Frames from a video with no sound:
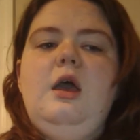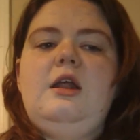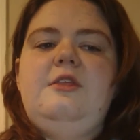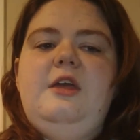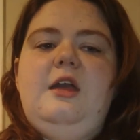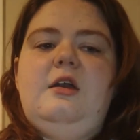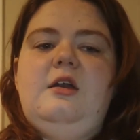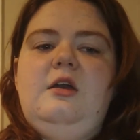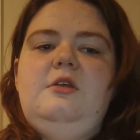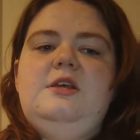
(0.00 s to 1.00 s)
And I think
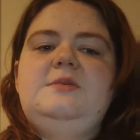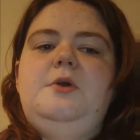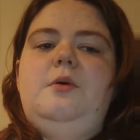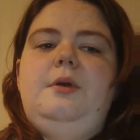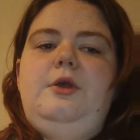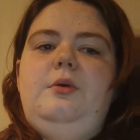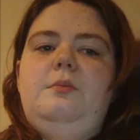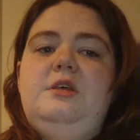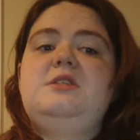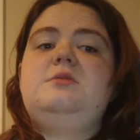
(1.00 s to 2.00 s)
this
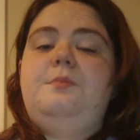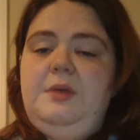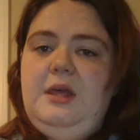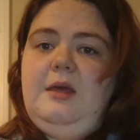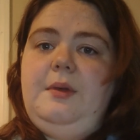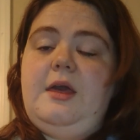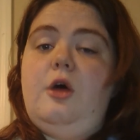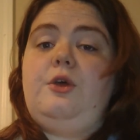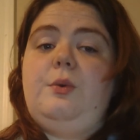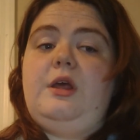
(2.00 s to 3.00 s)

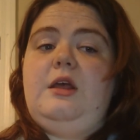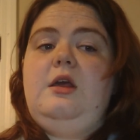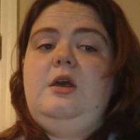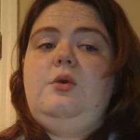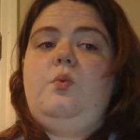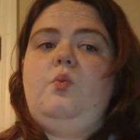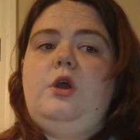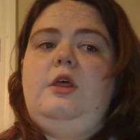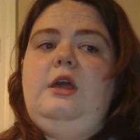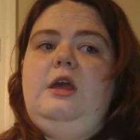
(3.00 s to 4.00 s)
PBL unit
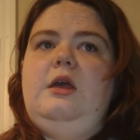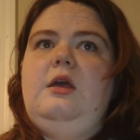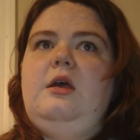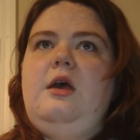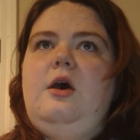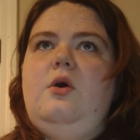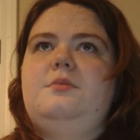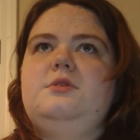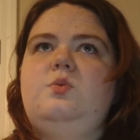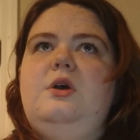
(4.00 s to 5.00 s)
really
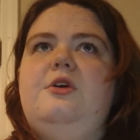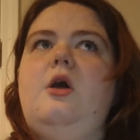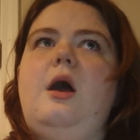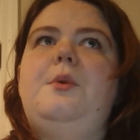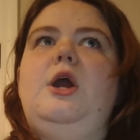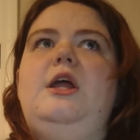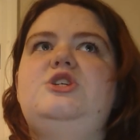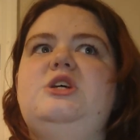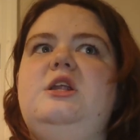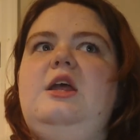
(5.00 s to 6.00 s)
helps with
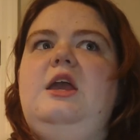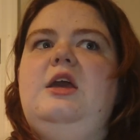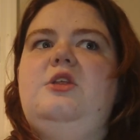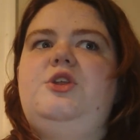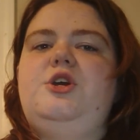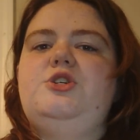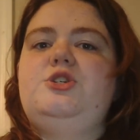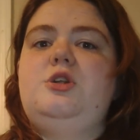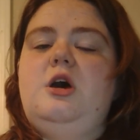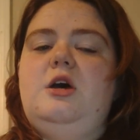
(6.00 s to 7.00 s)
collaboration and their
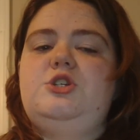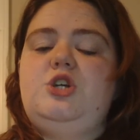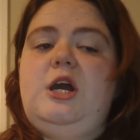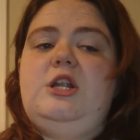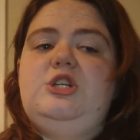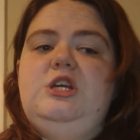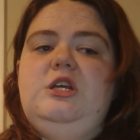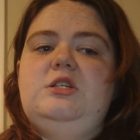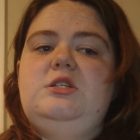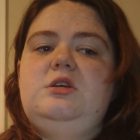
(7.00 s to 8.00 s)

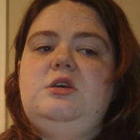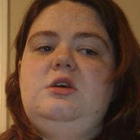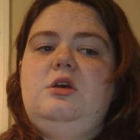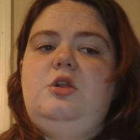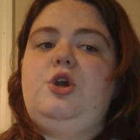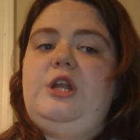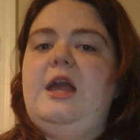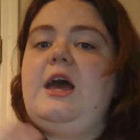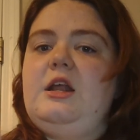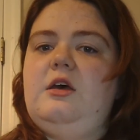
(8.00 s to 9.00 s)
strategies, learning
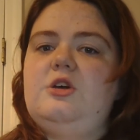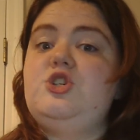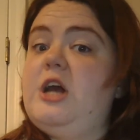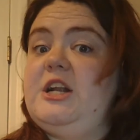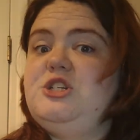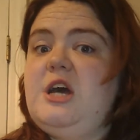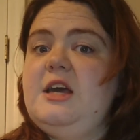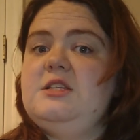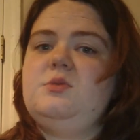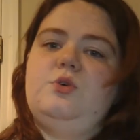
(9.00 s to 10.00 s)
how to
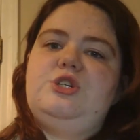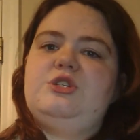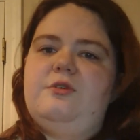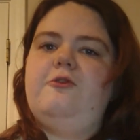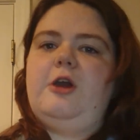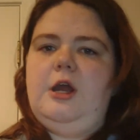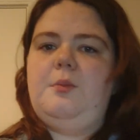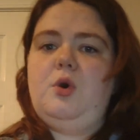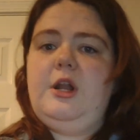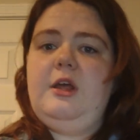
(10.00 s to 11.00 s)
strategize, which is very
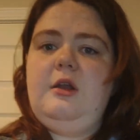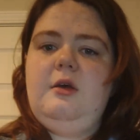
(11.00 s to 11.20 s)
important.